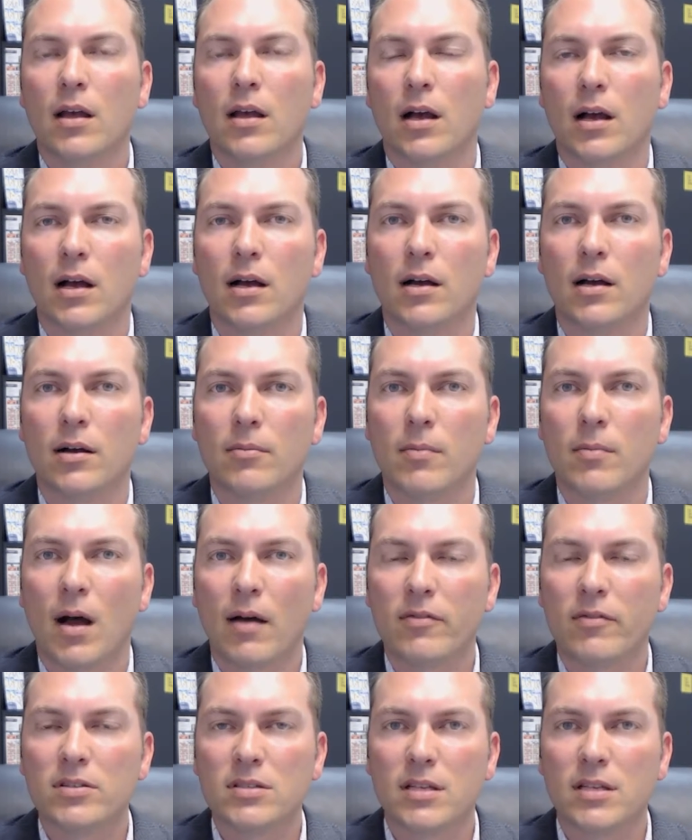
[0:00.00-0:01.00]

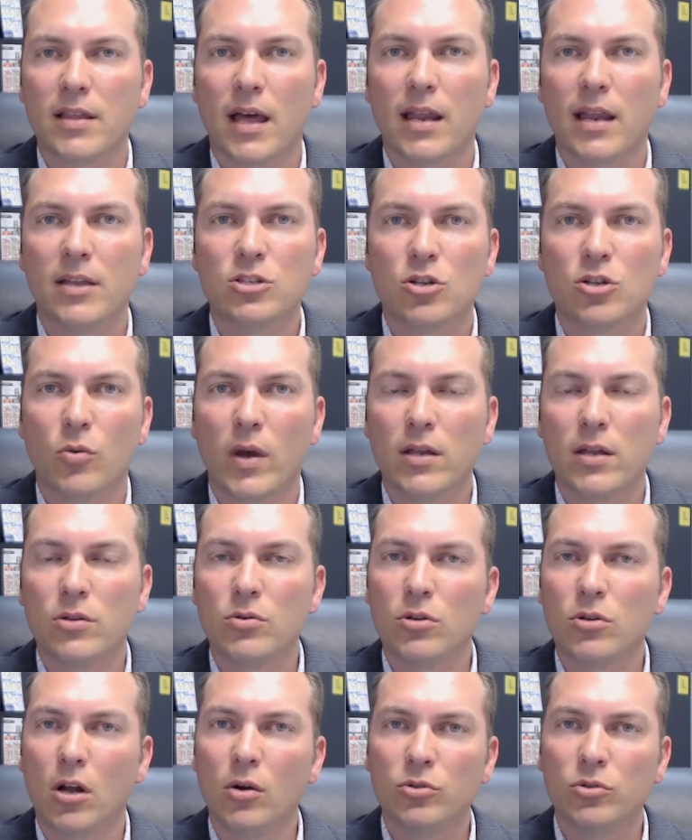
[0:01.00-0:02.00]
Obviously, that HOA
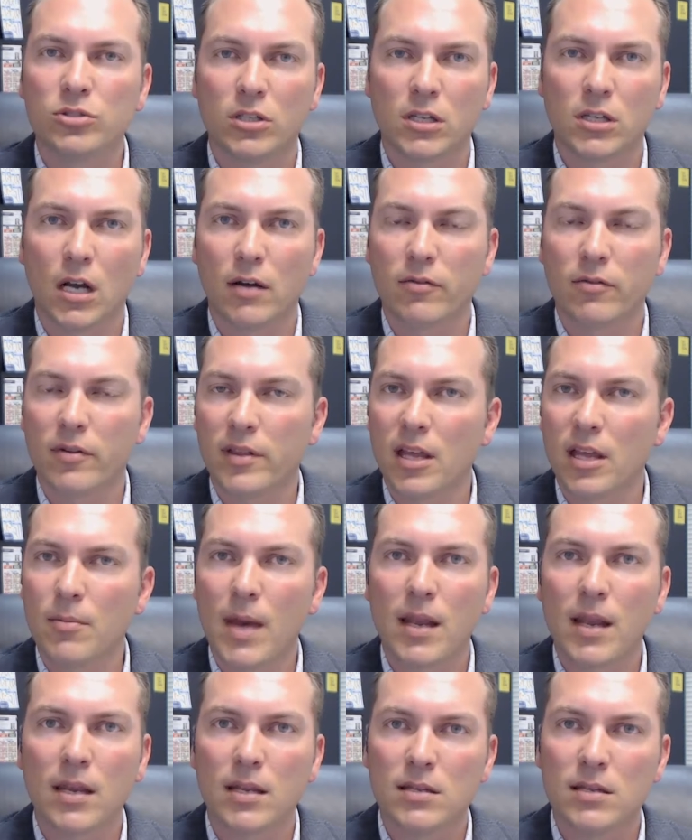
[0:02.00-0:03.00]
due goes to cover the
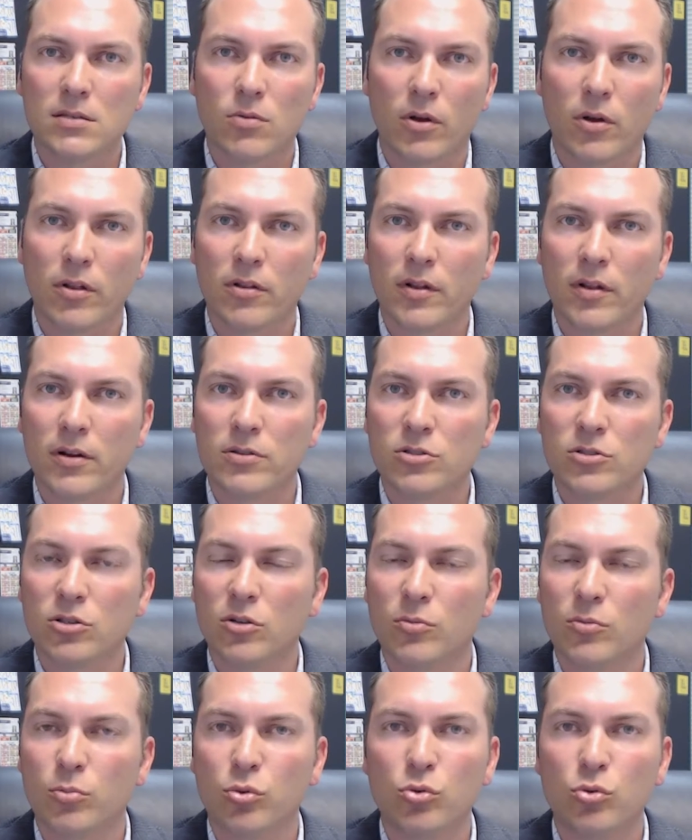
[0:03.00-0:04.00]
amenities, whether there's
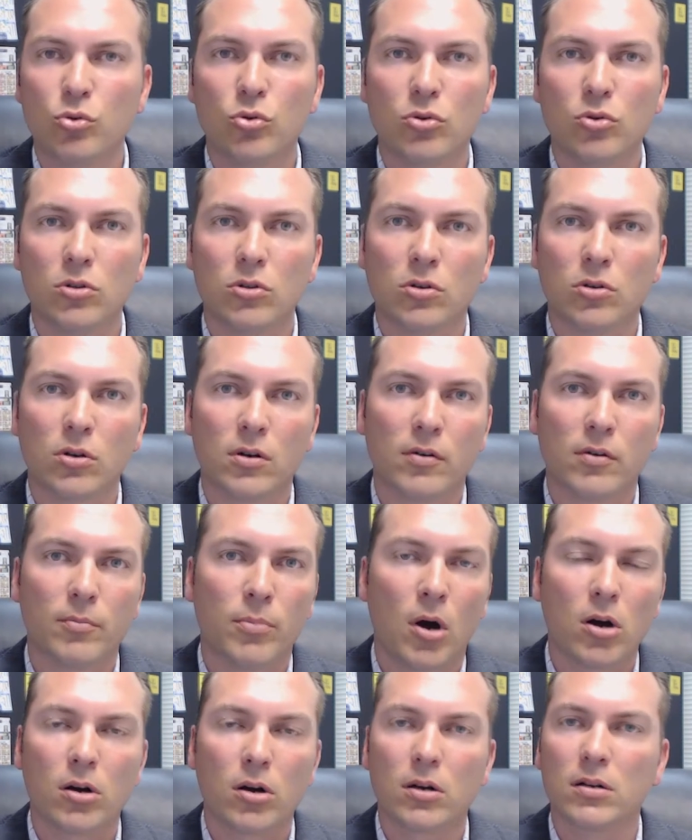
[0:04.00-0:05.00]
a pool or
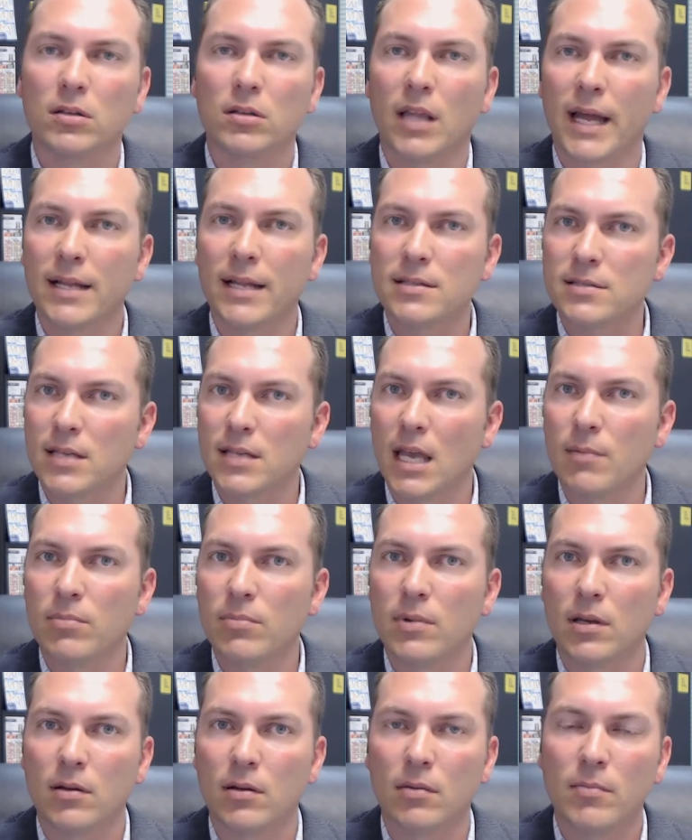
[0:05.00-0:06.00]
park,
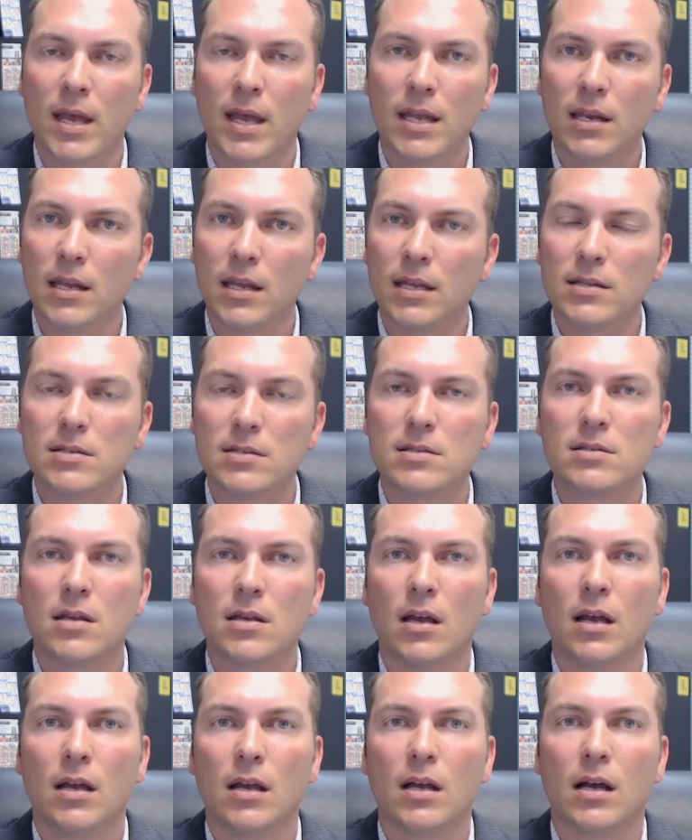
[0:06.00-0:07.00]
landscaping, maintenance,
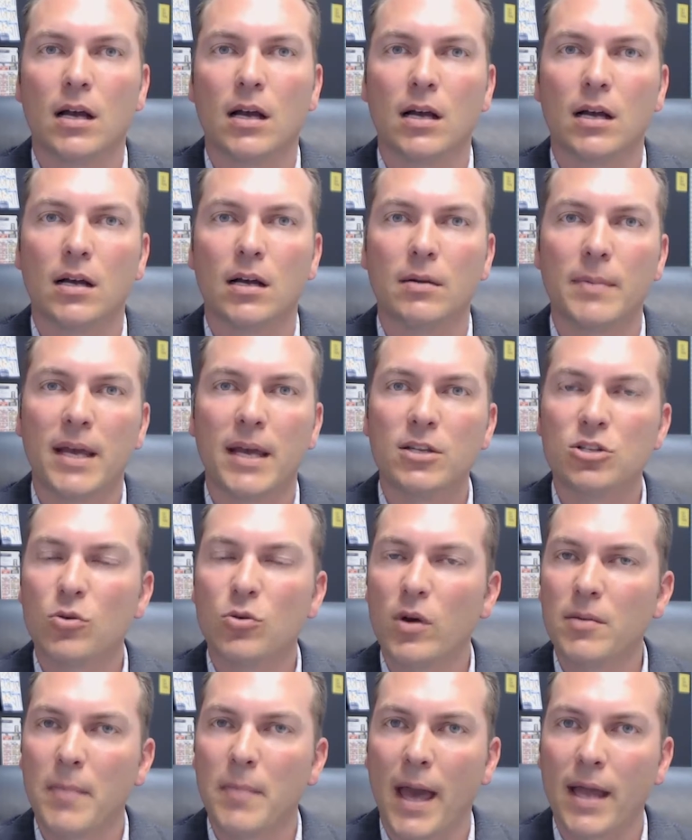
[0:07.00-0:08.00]

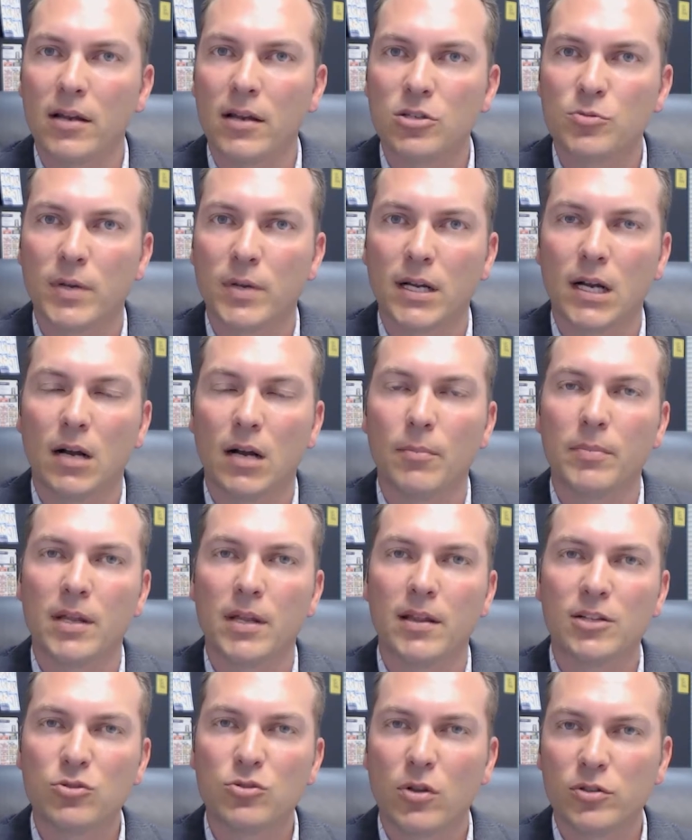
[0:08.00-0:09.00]
HOA management company.
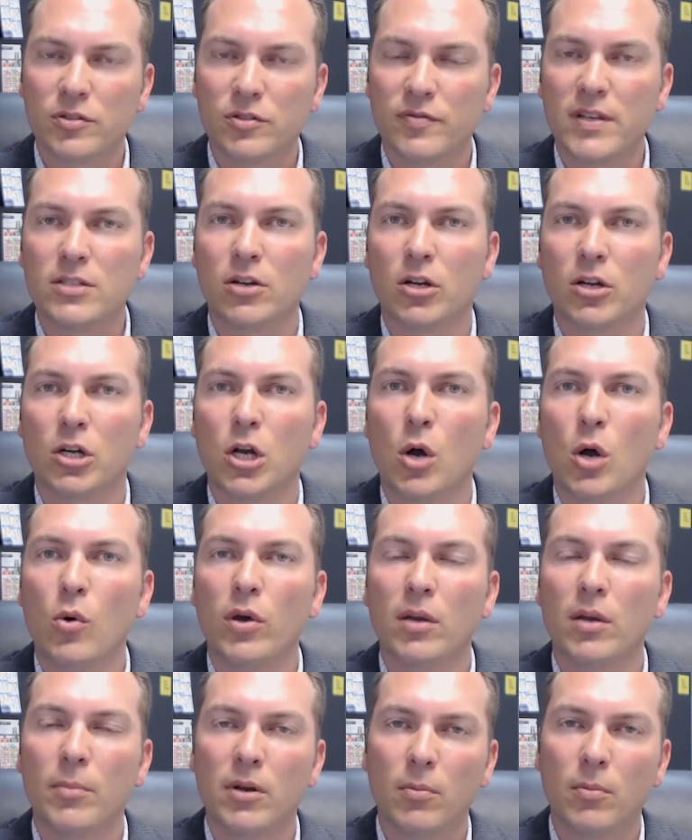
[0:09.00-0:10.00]
That's where those fees are
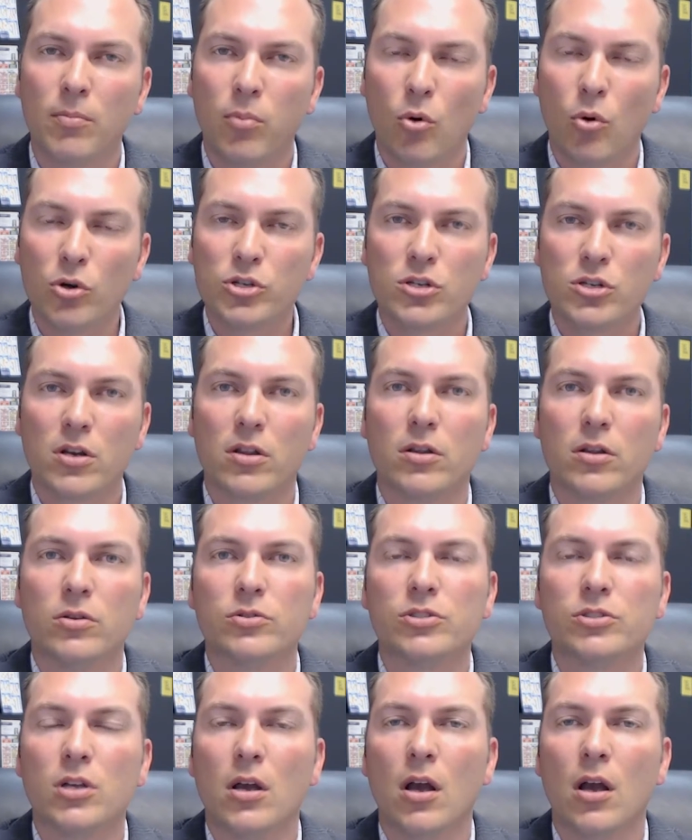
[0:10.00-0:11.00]
going. But a portion of
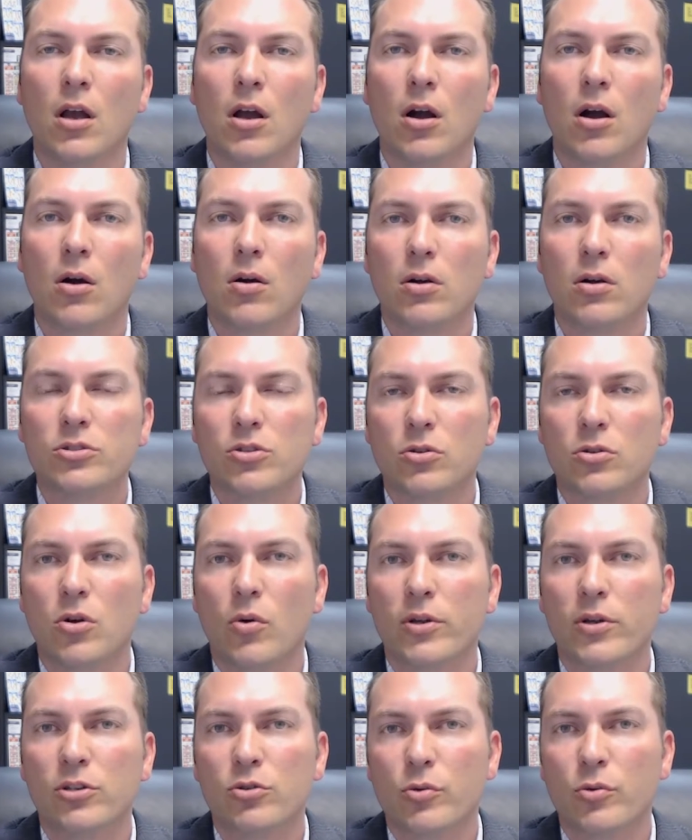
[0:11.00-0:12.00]
those are also
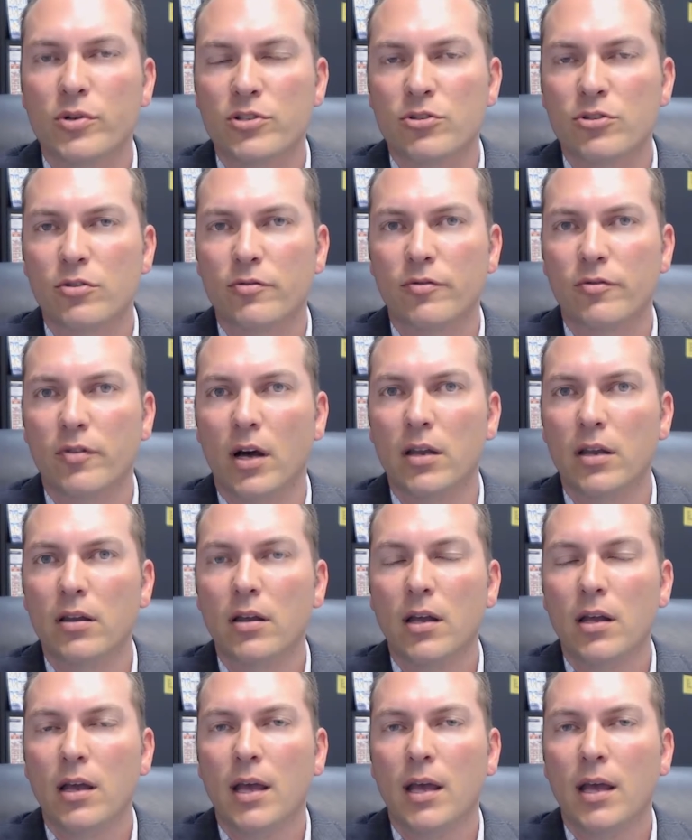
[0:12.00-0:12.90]
going to a reserve fund.